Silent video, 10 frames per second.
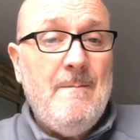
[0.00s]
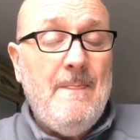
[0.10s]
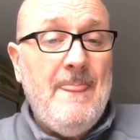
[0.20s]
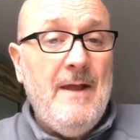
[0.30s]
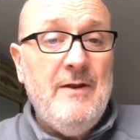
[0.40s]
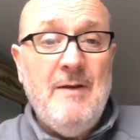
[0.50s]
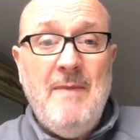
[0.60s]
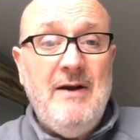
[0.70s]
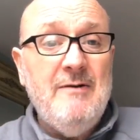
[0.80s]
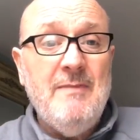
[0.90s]
the
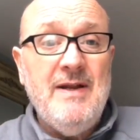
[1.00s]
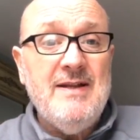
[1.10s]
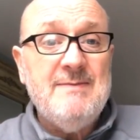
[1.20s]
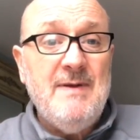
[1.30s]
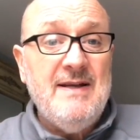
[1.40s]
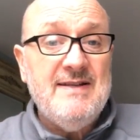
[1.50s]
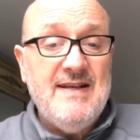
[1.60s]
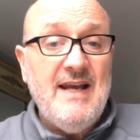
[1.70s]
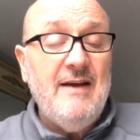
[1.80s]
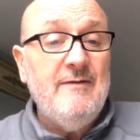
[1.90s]
amount of money that's being
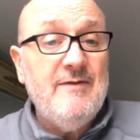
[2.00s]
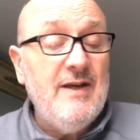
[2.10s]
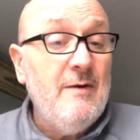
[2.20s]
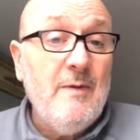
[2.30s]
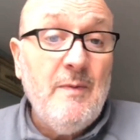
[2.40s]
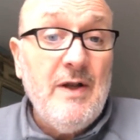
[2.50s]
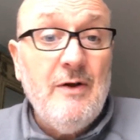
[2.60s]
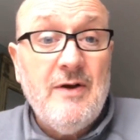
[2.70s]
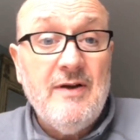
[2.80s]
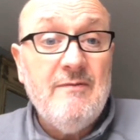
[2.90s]
saved, when we
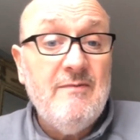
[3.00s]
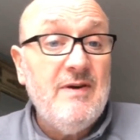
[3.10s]
look at,